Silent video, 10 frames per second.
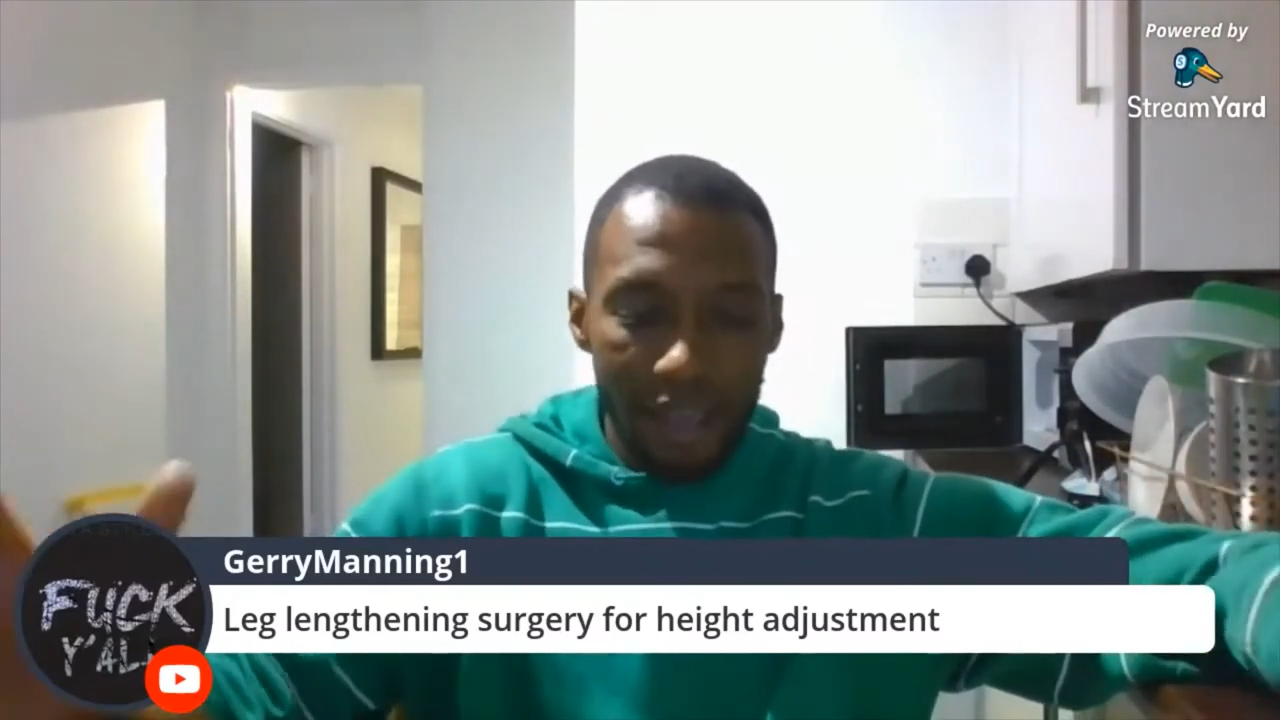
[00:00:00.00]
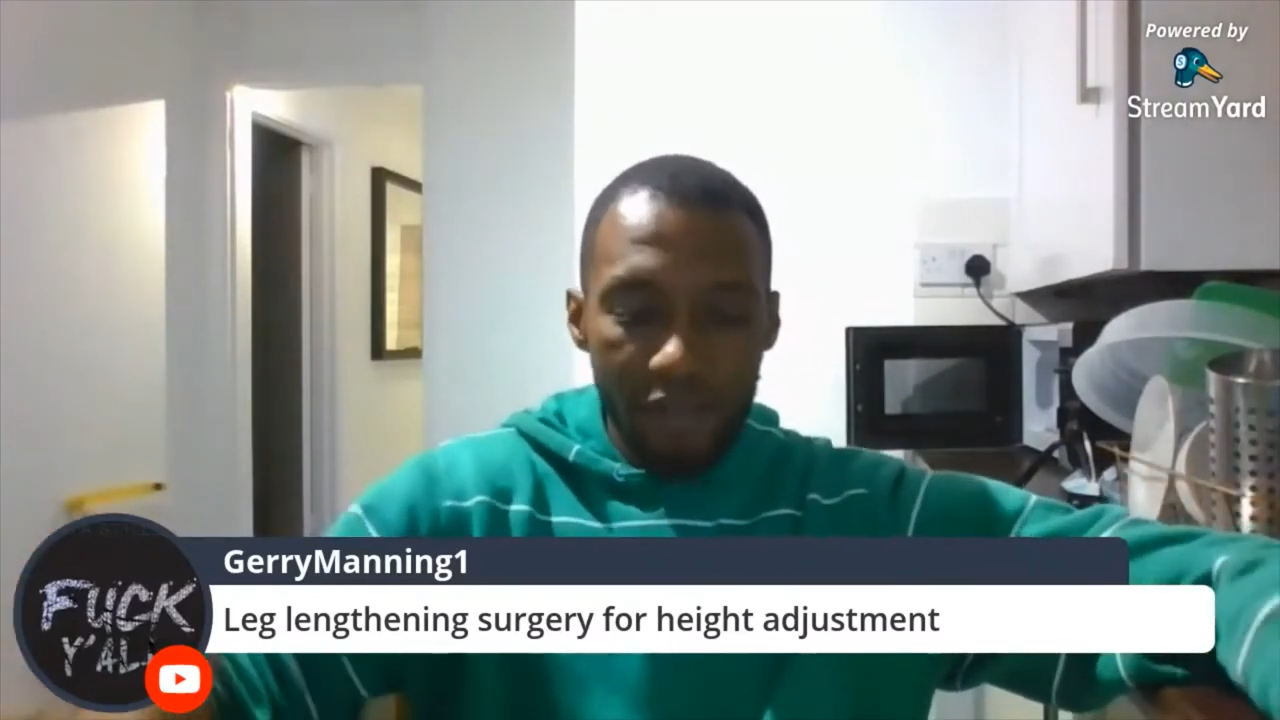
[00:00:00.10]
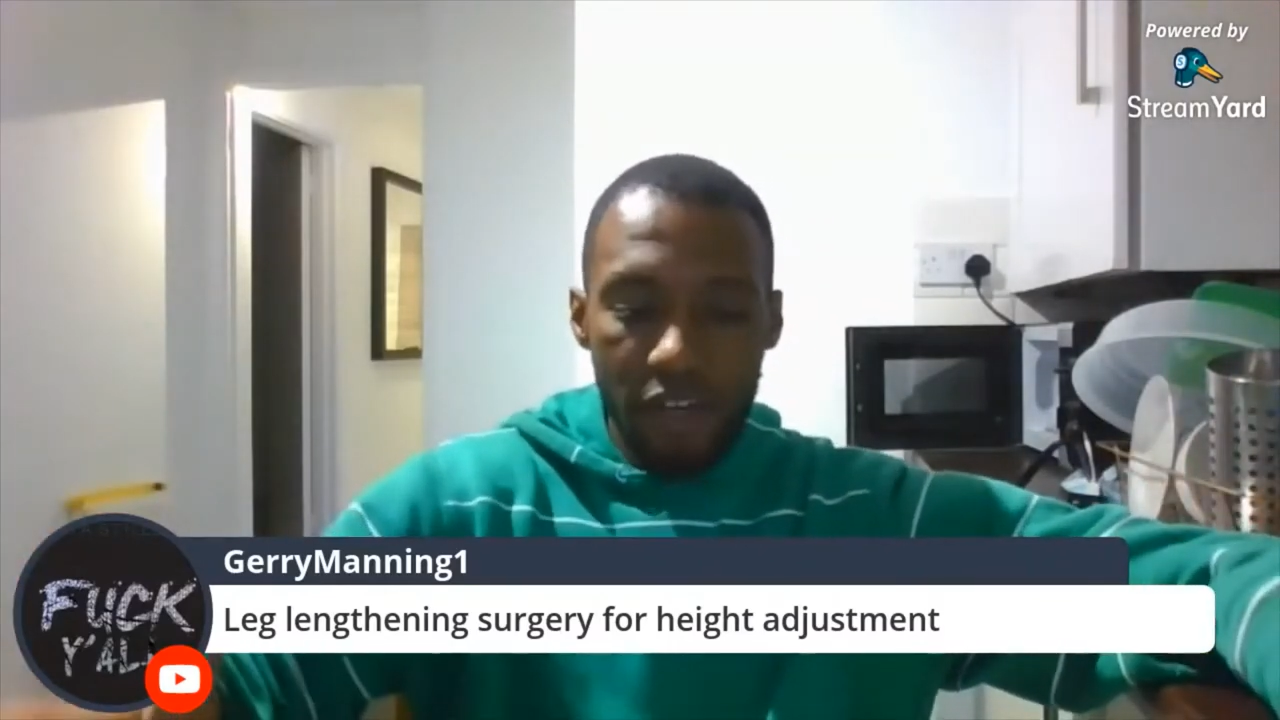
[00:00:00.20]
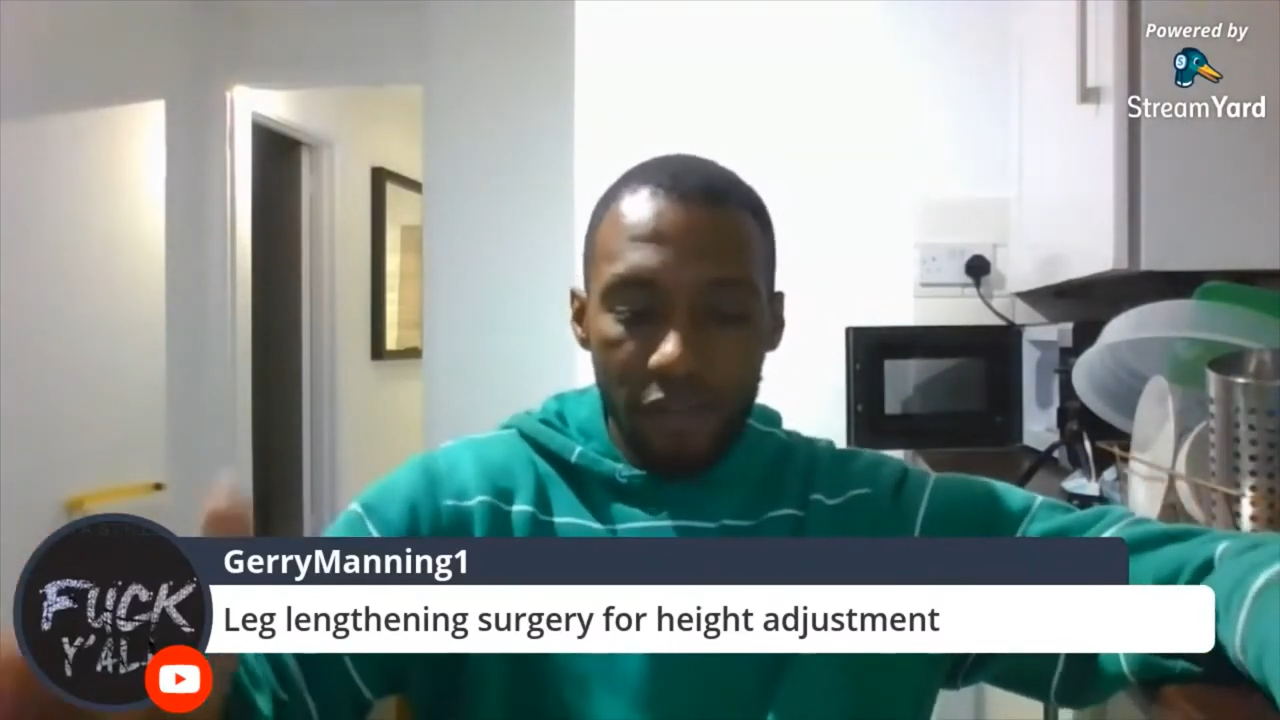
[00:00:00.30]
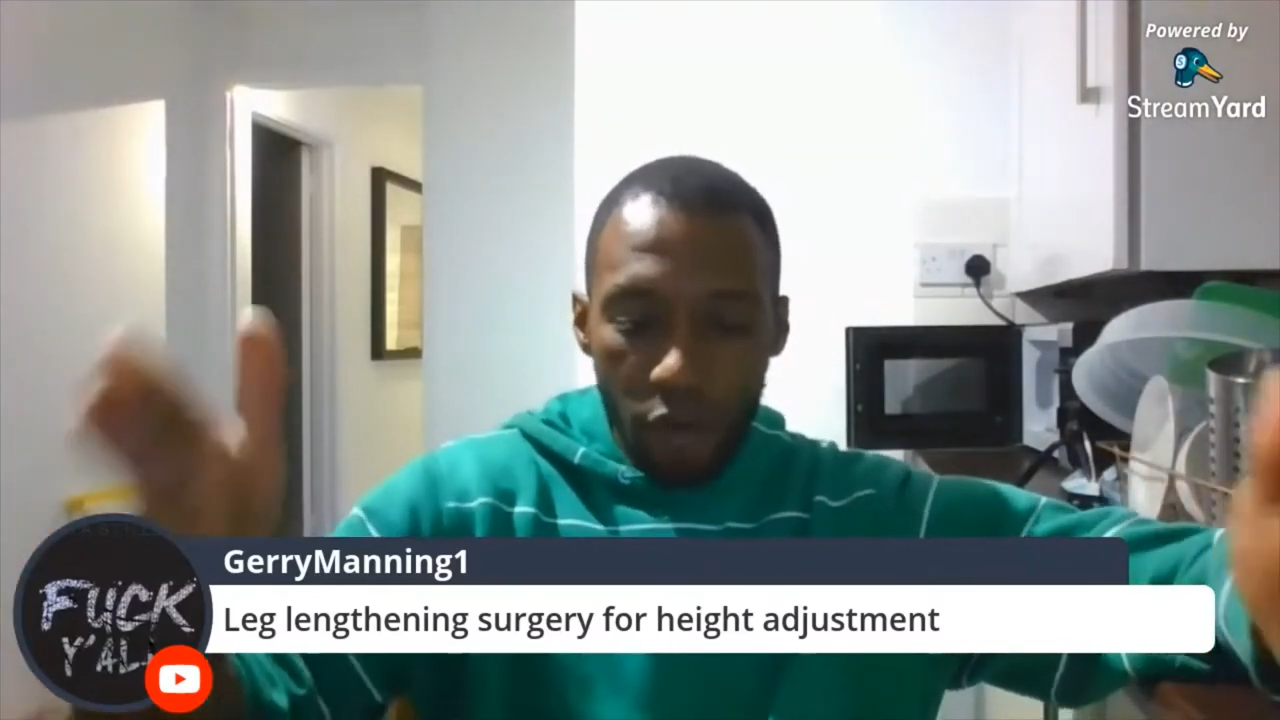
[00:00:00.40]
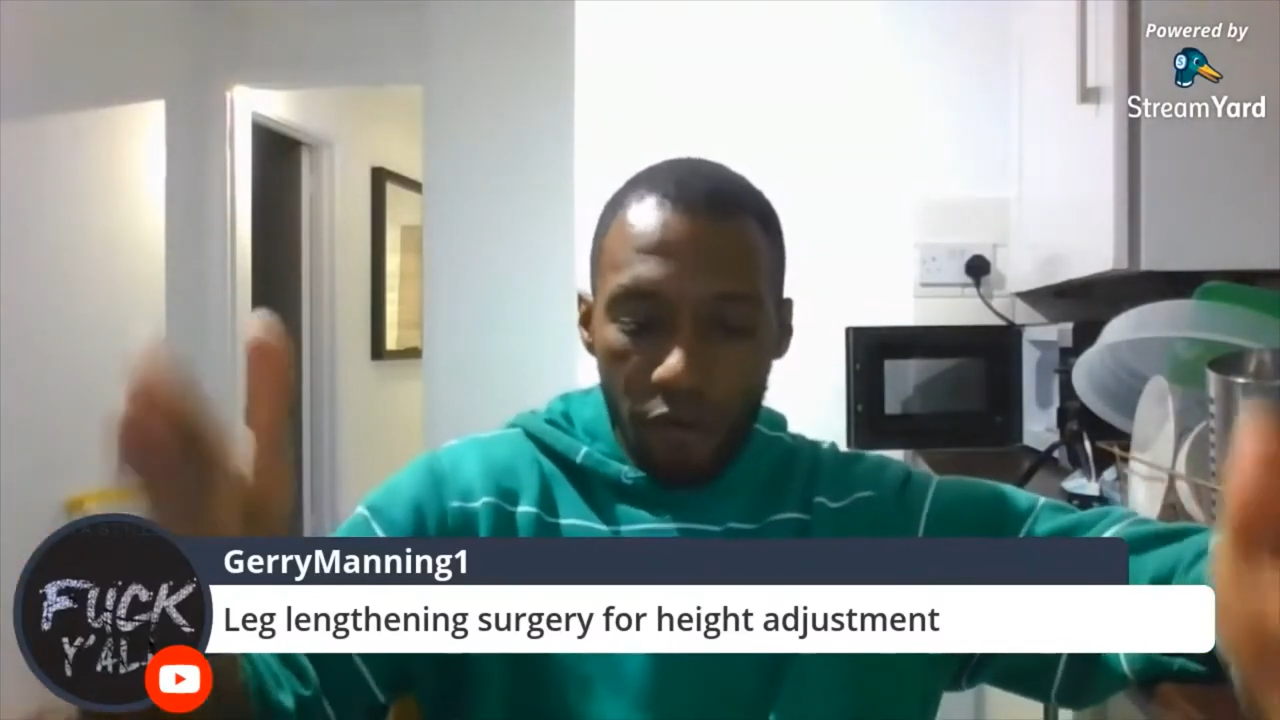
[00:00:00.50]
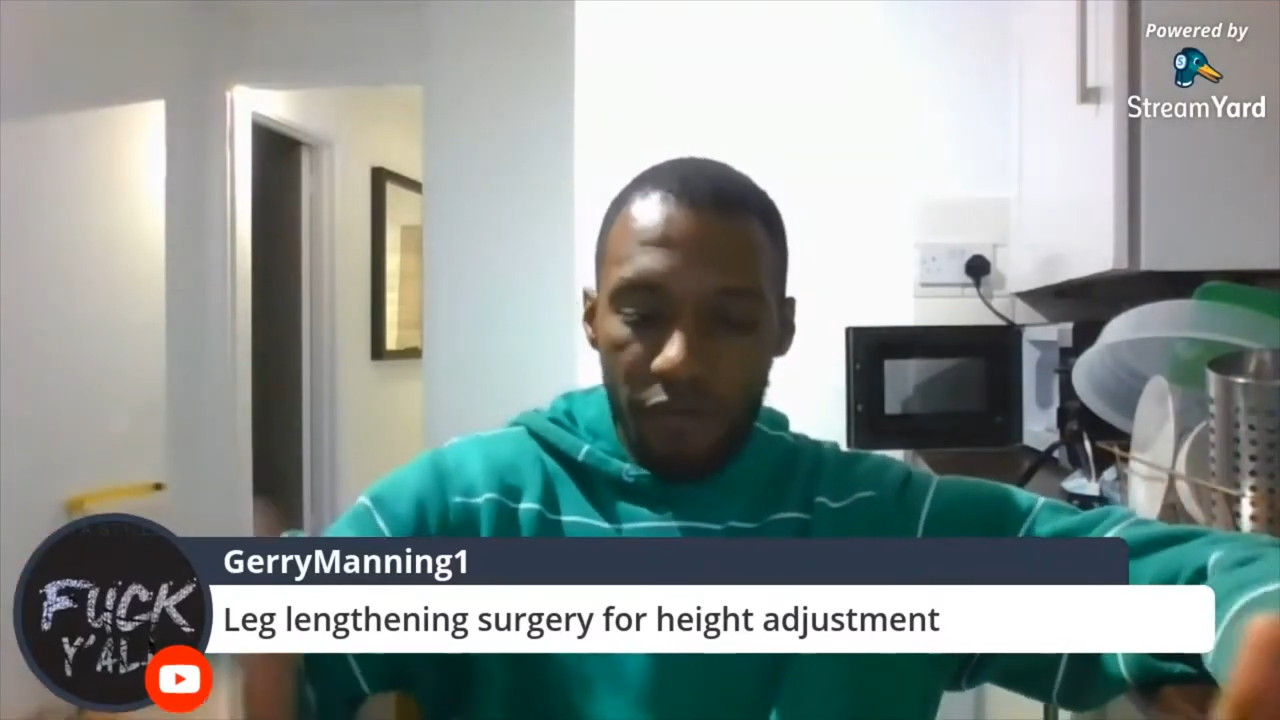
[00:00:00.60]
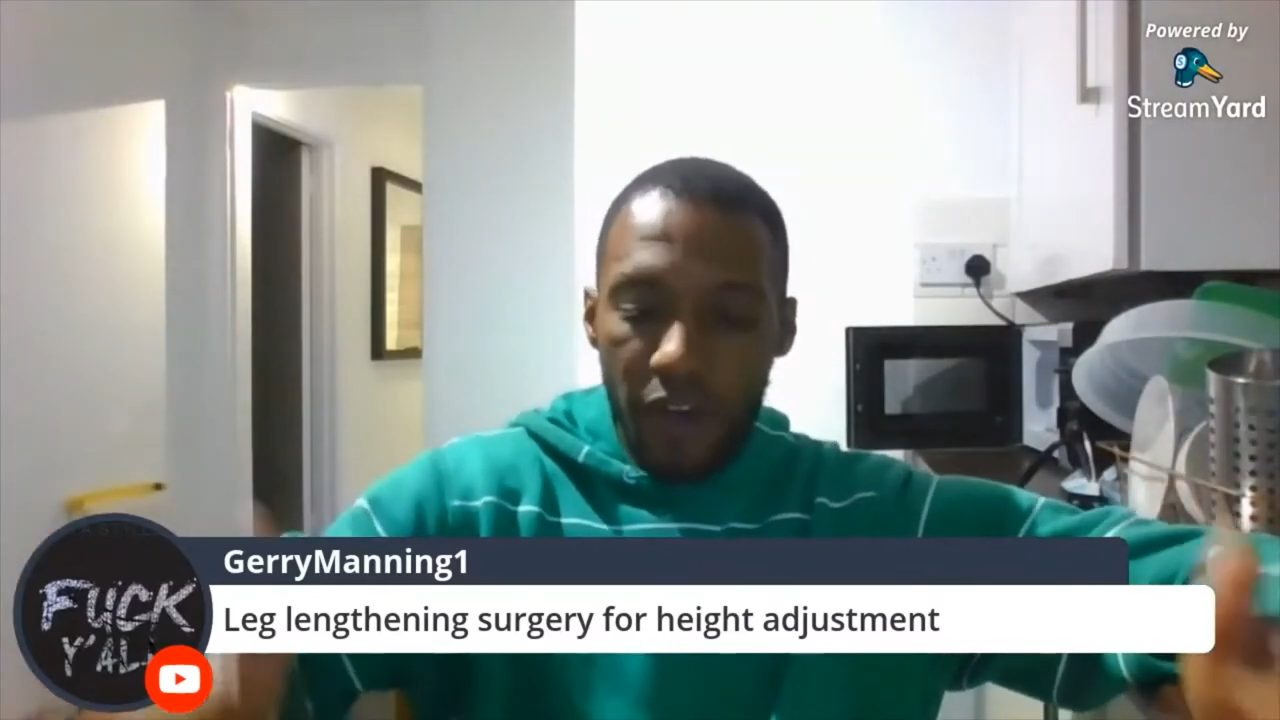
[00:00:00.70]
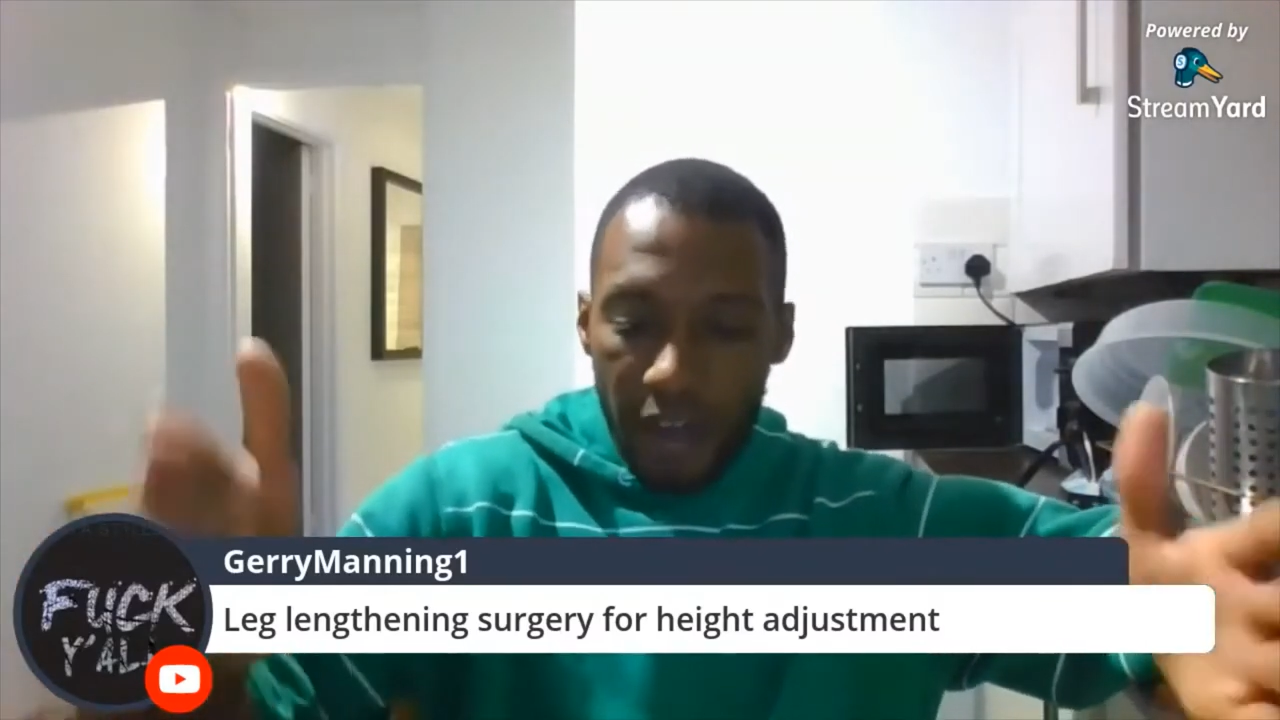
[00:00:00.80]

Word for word: Even if you're